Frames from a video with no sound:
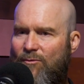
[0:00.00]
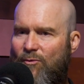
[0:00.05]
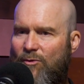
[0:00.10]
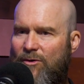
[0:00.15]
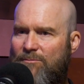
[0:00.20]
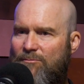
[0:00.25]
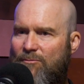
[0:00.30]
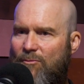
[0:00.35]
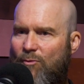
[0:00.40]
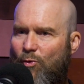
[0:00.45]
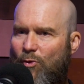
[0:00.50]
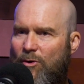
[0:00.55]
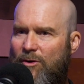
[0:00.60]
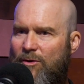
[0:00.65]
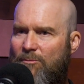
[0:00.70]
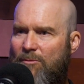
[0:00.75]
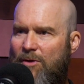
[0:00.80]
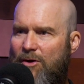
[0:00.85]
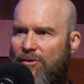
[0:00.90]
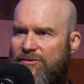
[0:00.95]

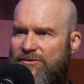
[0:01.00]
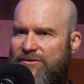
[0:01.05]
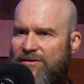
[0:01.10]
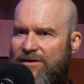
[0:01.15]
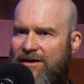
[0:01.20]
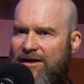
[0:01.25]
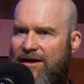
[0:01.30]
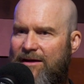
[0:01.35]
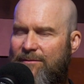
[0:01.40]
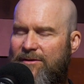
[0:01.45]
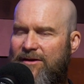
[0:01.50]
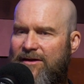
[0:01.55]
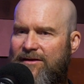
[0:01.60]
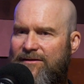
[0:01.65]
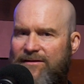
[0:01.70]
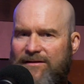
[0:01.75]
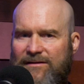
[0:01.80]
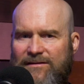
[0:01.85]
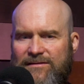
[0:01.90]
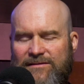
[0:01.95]
We're mostly coming
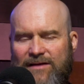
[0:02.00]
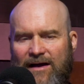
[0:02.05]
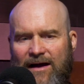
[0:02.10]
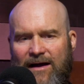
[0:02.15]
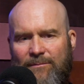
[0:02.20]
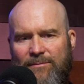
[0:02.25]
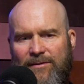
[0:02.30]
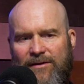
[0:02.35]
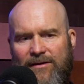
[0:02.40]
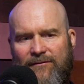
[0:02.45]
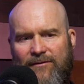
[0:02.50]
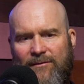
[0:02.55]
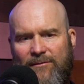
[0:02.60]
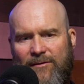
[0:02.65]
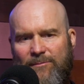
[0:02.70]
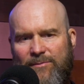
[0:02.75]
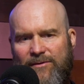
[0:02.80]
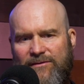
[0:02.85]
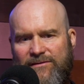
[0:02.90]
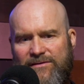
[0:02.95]
at this topic from
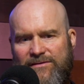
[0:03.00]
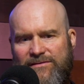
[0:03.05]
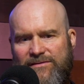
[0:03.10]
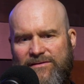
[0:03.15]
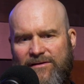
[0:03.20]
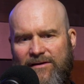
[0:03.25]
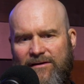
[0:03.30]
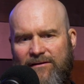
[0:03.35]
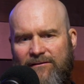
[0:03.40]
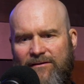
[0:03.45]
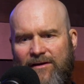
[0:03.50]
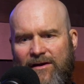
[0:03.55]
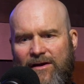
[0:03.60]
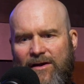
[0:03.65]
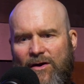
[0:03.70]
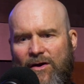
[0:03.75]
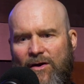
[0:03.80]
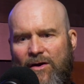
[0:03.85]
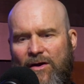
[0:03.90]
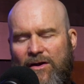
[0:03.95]
the position of,
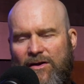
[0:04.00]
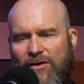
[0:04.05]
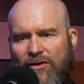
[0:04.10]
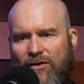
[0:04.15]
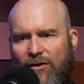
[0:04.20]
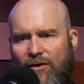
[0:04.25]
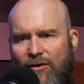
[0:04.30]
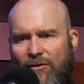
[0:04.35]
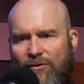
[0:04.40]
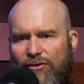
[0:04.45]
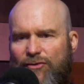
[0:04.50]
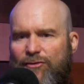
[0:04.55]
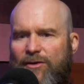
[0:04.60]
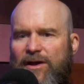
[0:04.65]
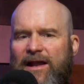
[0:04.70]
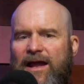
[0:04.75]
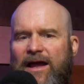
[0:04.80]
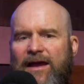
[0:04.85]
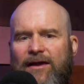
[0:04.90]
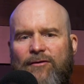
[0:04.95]
you
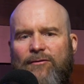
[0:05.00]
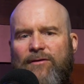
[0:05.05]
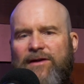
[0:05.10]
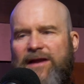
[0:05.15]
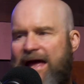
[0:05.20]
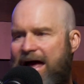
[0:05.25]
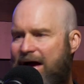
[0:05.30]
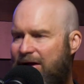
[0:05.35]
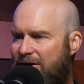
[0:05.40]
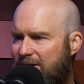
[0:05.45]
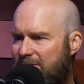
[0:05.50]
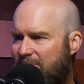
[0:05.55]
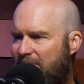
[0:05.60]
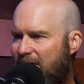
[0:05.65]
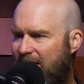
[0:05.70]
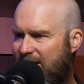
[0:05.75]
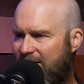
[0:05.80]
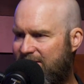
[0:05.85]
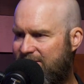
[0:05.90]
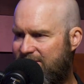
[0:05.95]
get angry. How do you
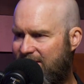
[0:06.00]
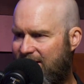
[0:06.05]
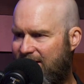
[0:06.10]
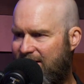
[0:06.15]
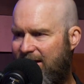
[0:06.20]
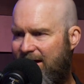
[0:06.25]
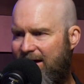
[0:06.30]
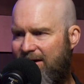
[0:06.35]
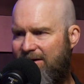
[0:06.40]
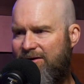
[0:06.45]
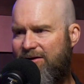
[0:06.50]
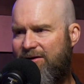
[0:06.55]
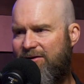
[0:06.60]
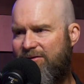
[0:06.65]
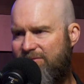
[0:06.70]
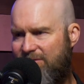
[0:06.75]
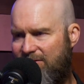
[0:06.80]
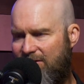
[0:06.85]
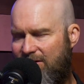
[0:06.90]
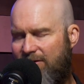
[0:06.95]
manage that? How do you
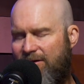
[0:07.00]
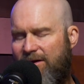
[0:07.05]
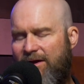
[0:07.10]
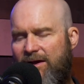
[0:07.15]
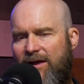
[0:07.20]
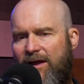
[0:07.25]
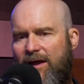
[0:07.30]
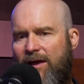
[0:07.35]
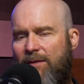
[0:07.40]
control all that?